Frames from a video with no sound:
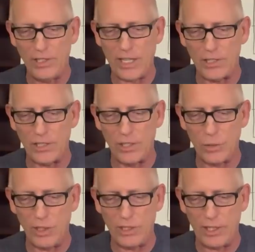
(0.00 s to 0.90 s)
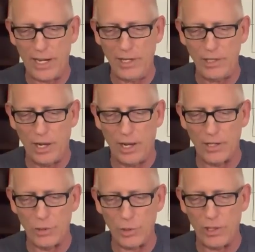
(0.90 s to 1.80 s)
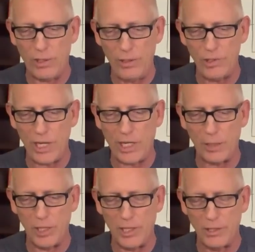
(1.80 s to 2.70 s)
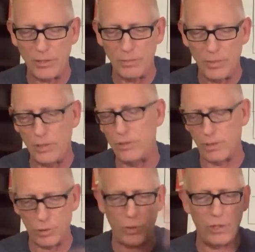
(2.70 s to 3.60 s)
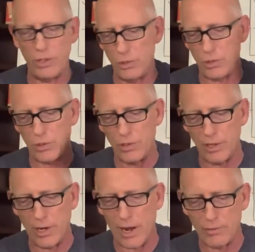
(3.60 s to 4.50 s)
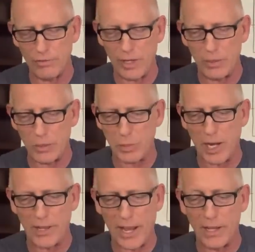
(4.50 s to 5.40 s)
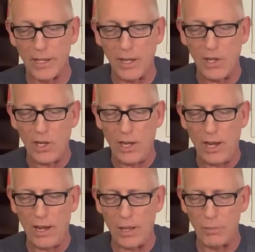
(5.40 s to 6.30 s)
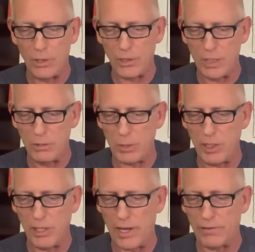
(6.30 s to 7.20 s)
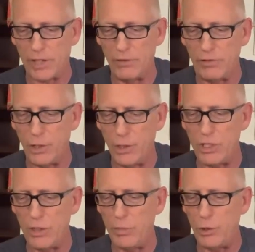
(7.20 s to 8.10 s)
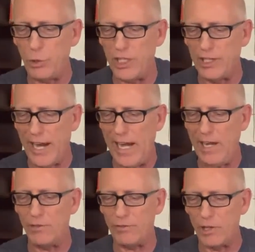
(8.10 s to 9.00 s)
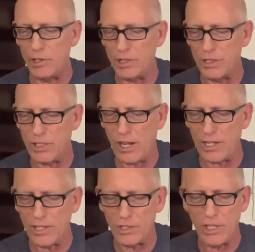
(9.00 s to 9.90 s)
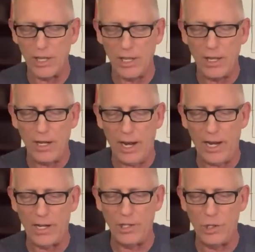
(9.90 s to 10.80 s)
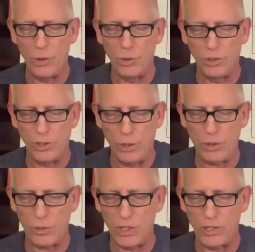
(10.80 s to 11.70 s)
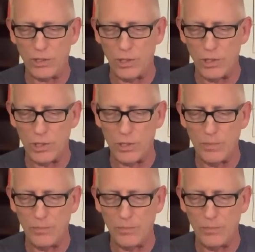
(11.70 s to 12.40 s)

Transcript: says in a tweet today on Twitter, Jacob does, he's a Twitter user, not famous beyond that. Um, there seems to be a lot of confusion between gain of function studies and dual use research.